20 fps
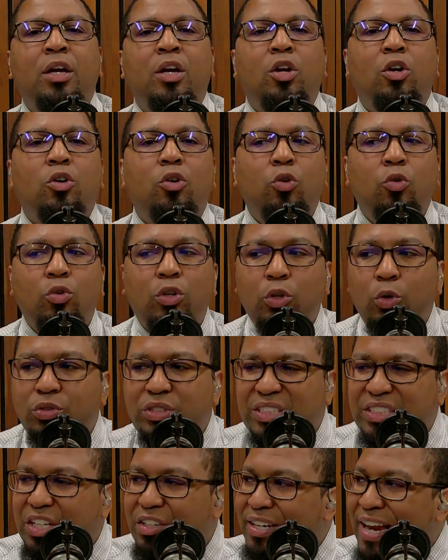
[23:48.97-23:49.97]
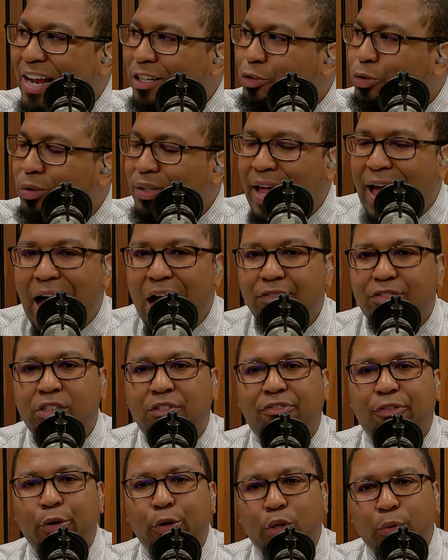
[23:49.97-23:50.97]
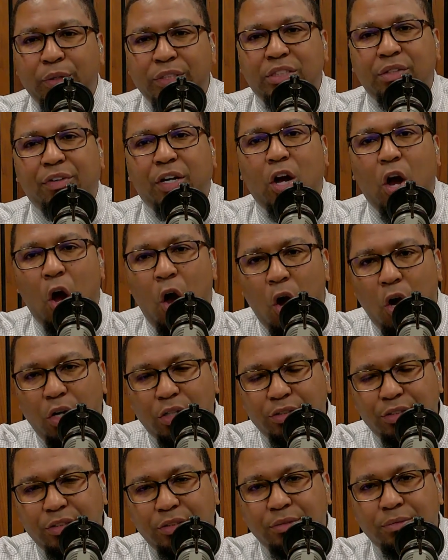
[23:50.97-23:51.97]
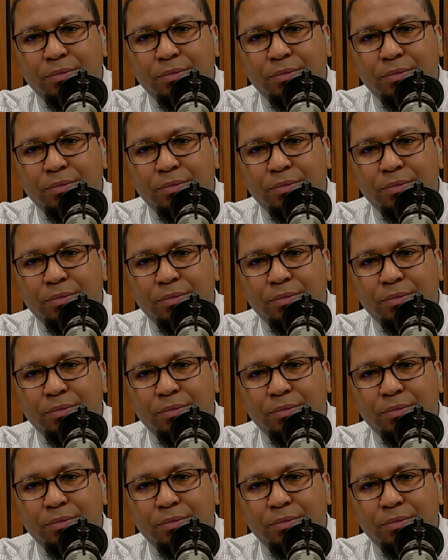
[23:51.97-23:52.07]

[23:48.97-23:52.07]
who loses their natural lives in furtherance of a cause.